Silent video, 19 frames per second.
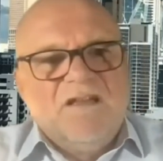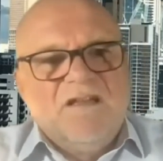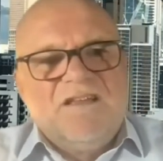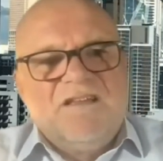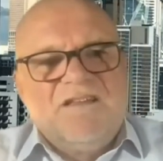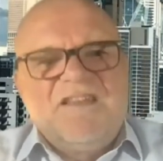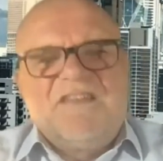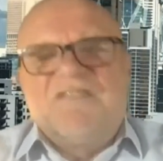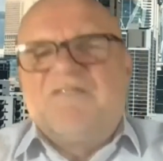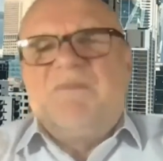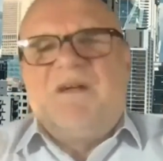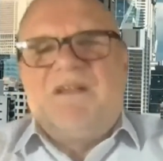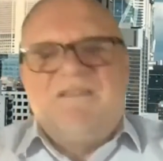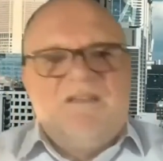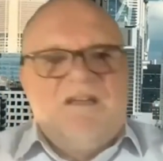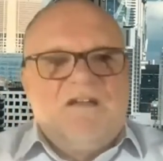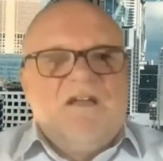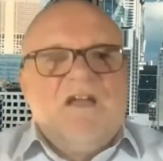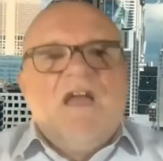doesn't make,
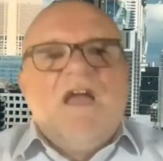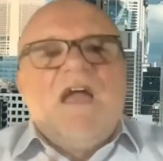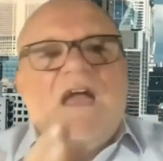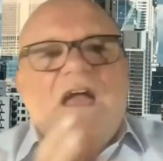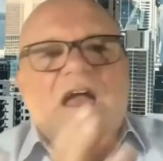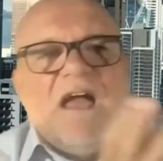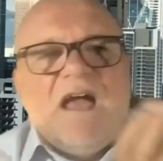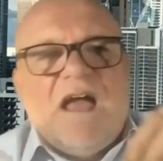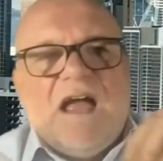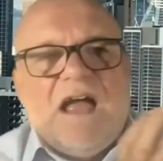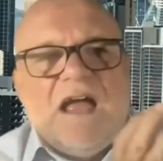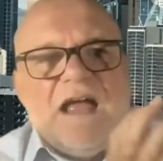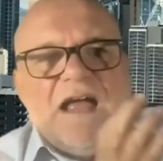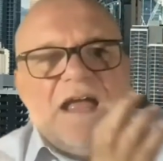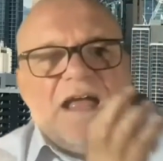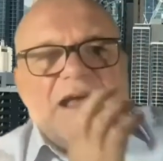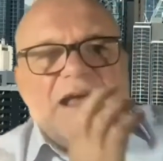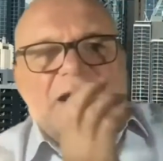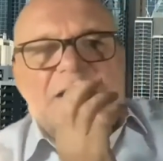no.
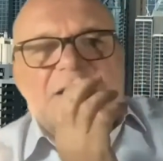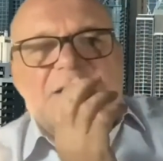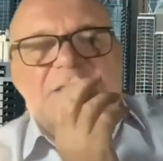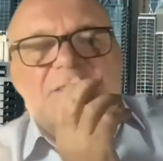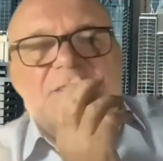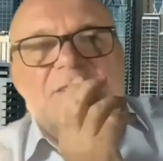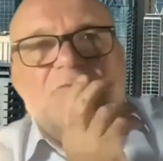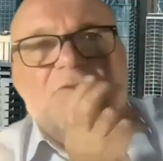The